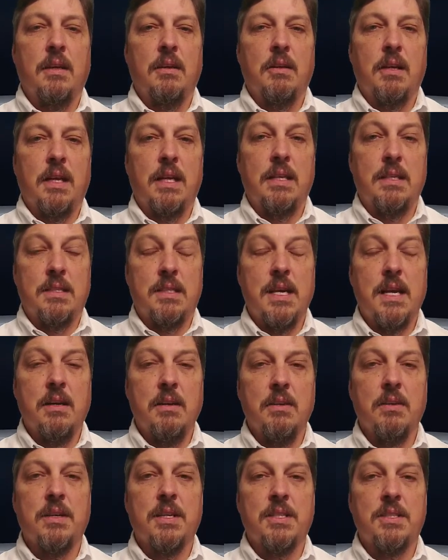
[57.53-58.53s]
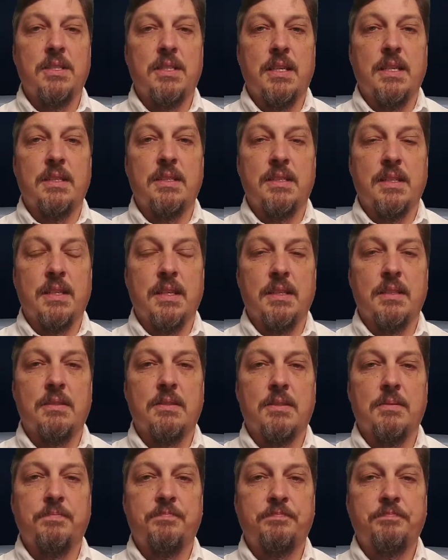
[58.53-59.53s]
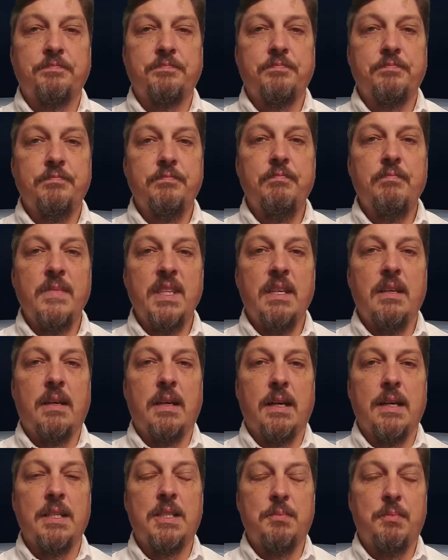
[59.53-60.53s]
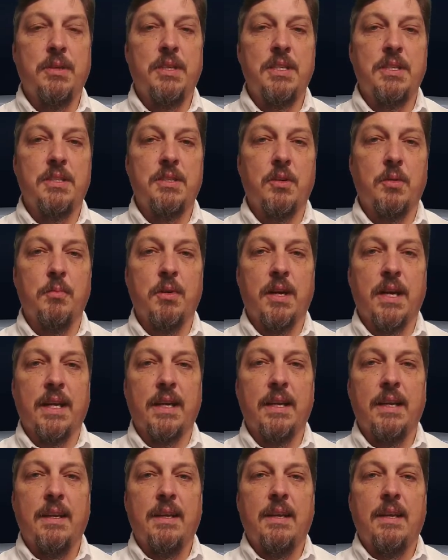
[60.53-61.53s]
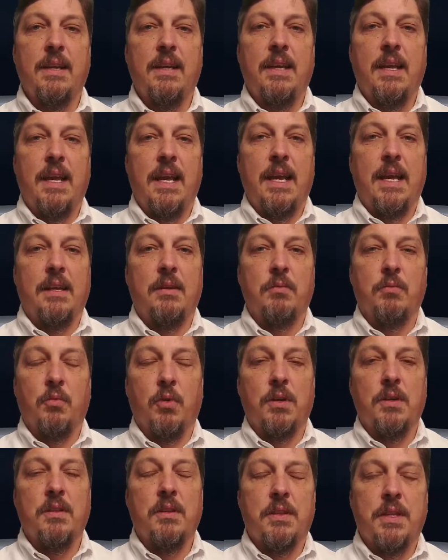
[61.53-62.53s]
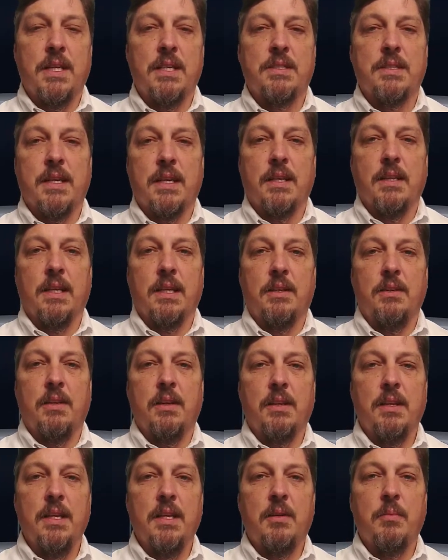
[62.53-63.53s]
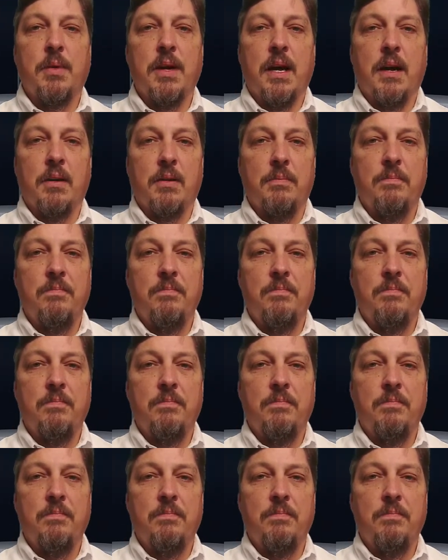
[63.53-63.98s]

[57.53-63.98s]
in terrorist incidents, it's pretty sobering. And one of the things that I'd like you to think about